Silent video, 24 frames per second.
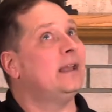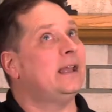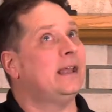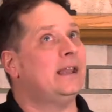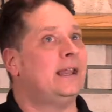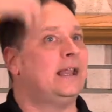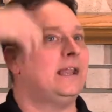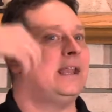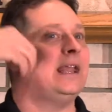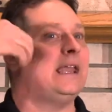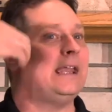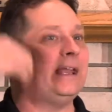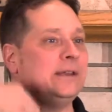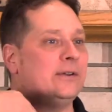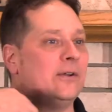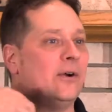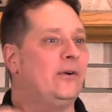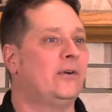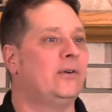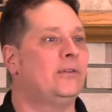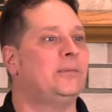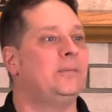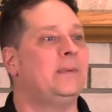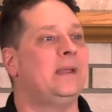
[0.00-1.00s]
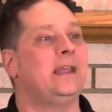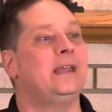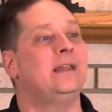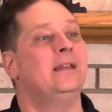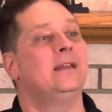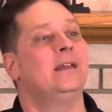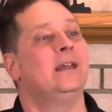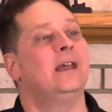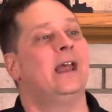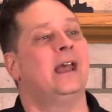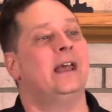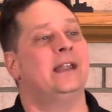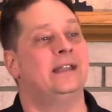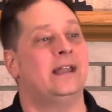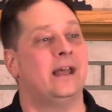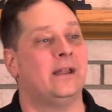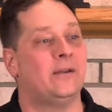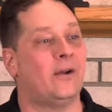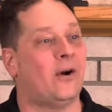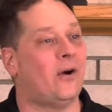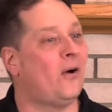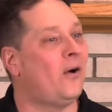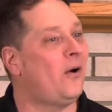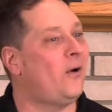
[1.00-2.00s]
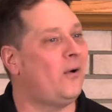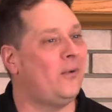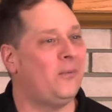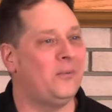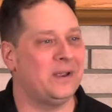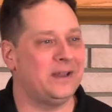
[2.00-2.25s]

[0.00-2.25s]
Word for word: and then he knows me, and then all